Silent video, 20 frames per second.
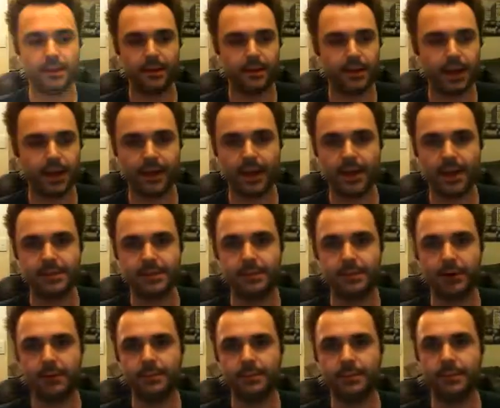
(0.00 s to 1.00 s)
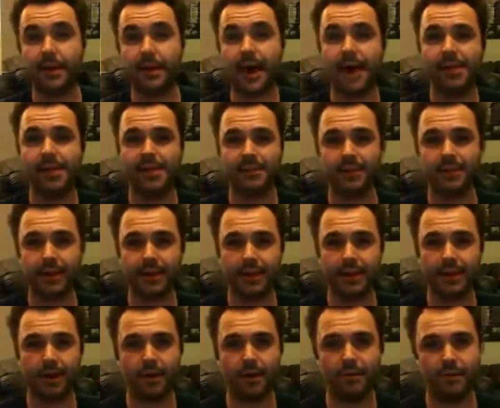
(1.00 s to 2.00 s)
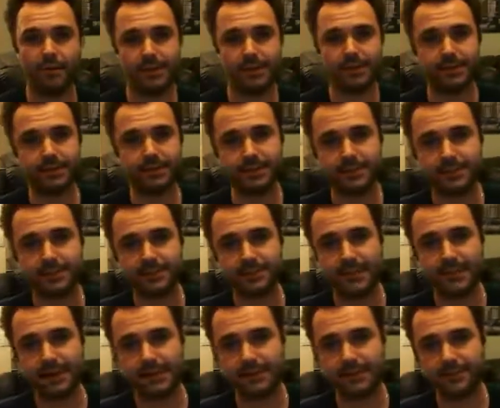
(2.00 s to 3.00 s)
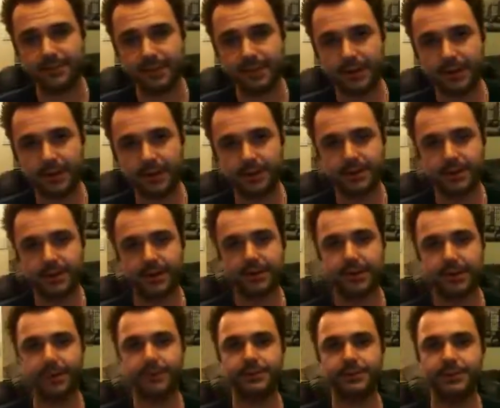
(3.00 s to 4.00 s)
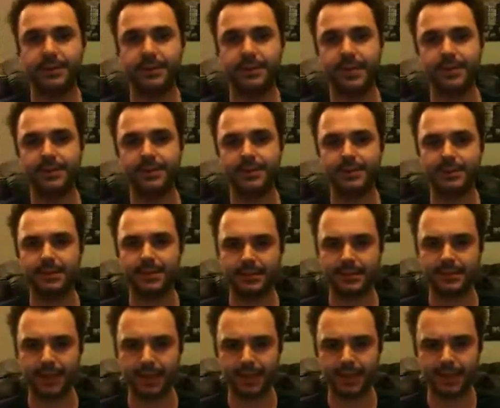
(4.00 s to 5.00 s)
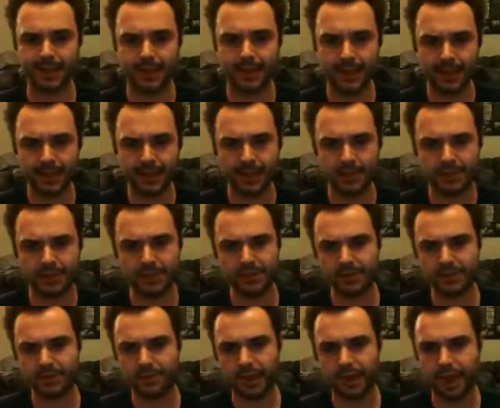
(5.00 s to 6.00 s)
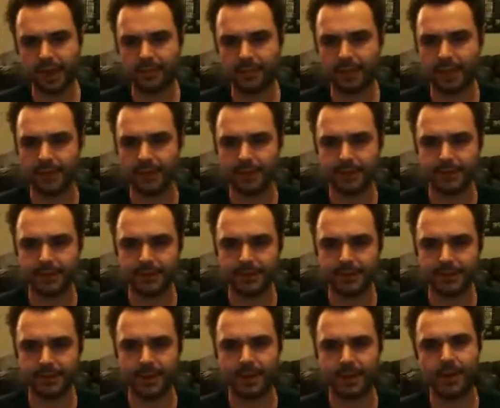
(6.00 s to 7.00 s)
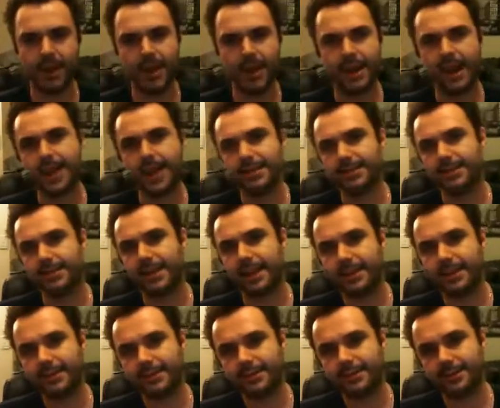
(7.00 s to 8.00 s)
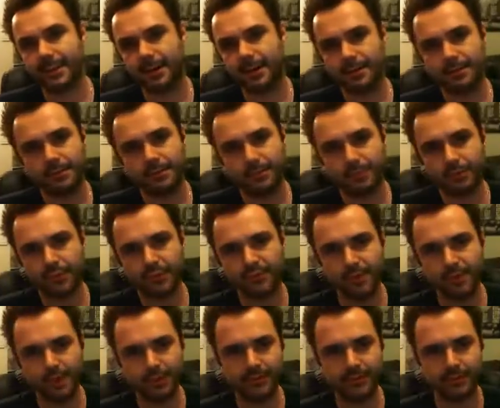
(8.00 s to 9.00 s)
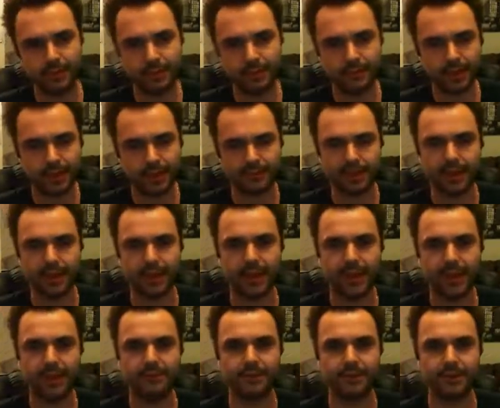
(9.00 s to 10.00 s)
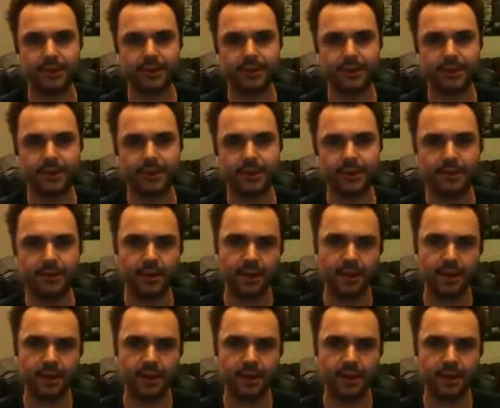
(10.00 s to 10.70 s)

Hey guys, and welcome to part 3 of this list spotlight video for Terracon 2016. We just saw Adam Napier's Iron Hands Gladius. We've been kind of lucky enough to get Scott